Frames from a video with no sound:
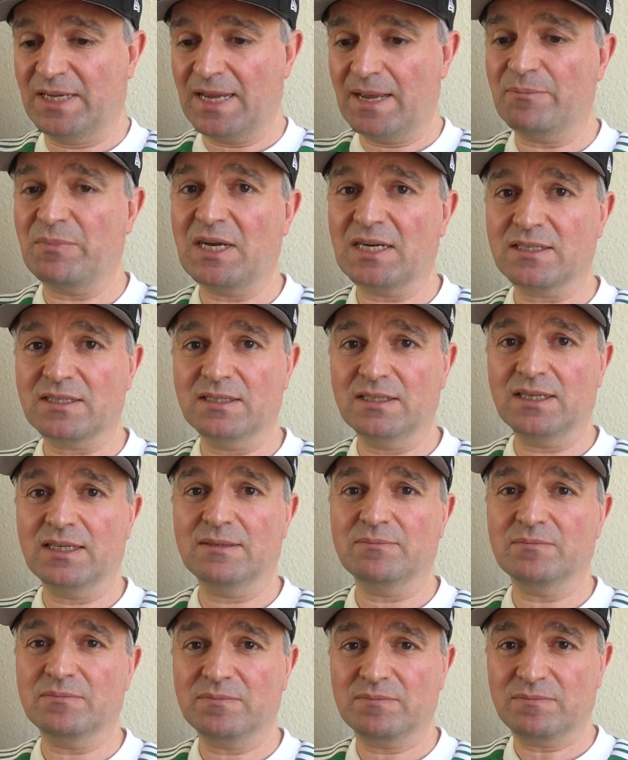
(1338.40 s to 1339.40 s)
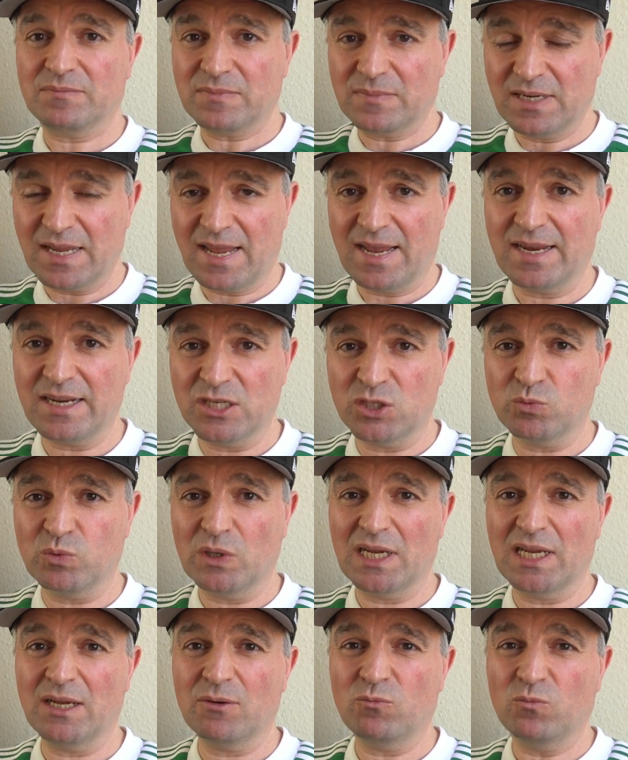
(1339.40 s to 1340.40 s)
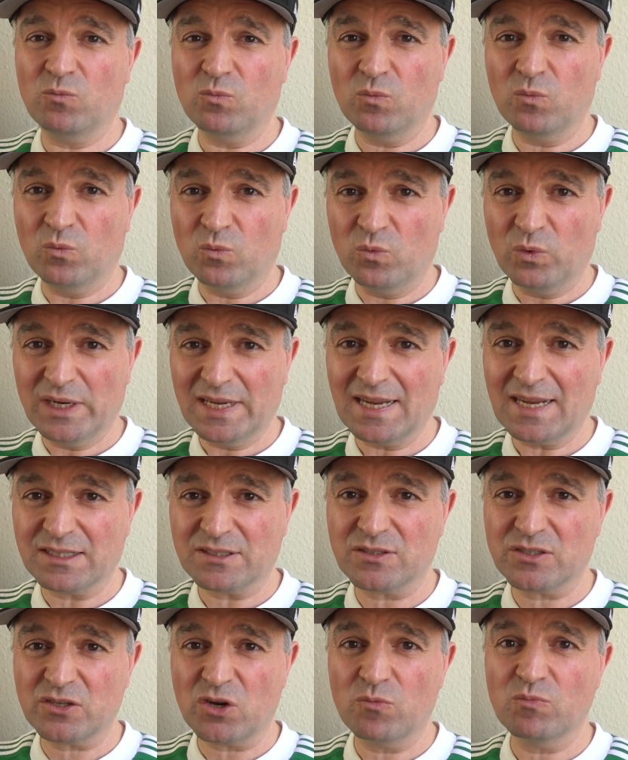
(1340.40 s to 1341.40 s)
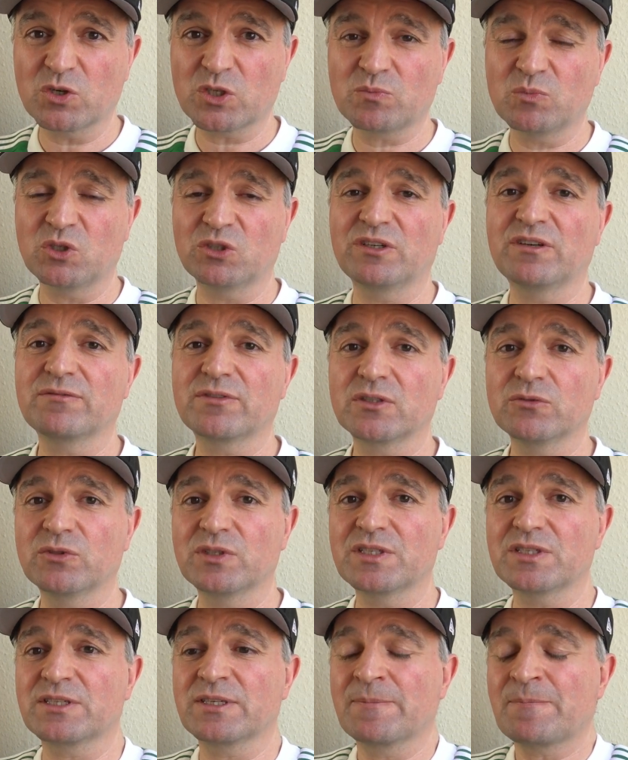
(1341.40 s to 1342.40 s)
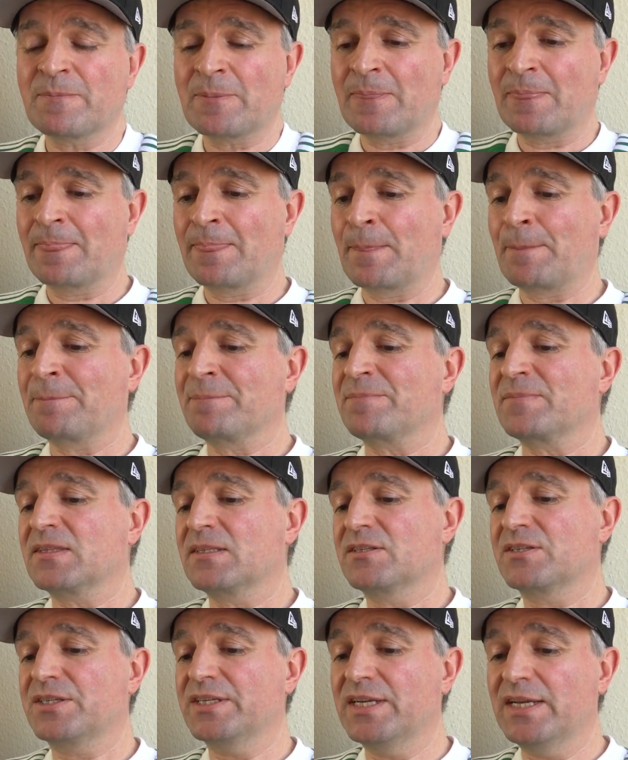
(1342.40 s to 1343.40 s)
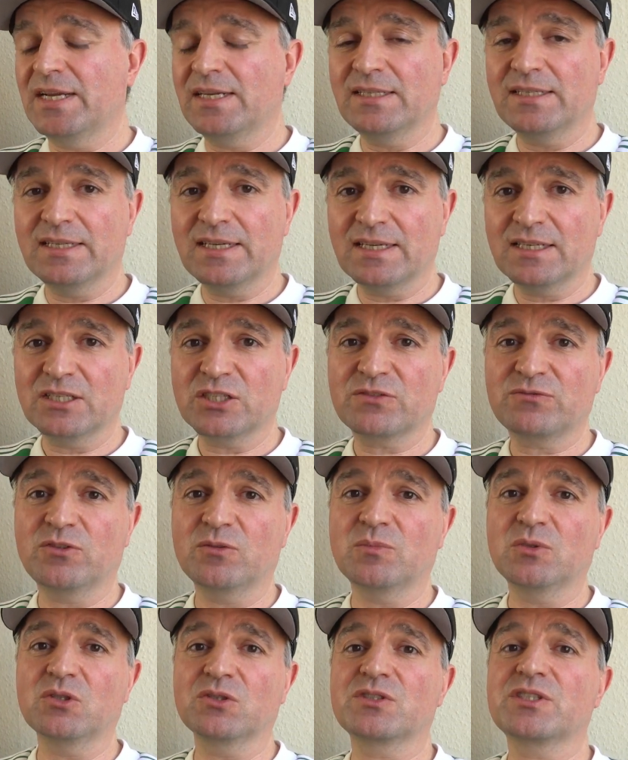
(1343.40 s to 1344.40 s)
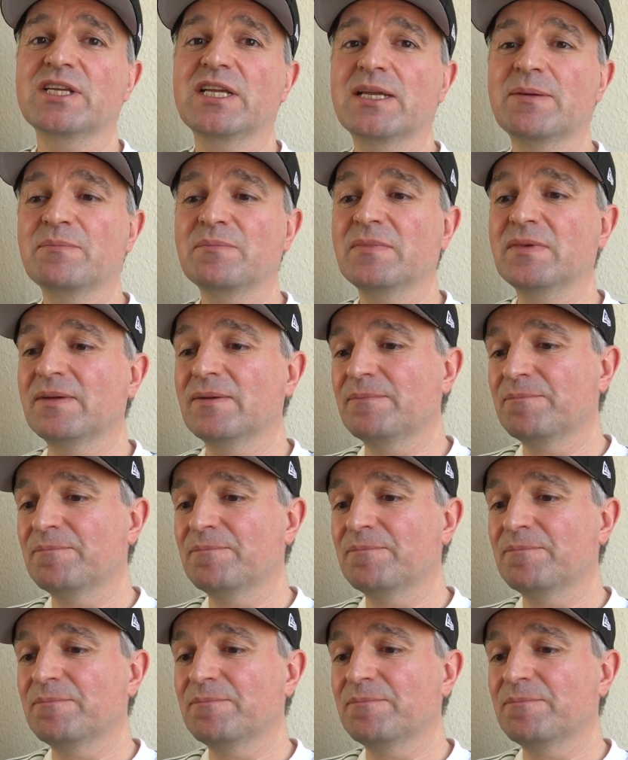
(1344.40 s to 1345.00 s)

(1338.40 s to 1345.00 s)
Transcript: get back to that age where we had so much more influence, seeing the English football team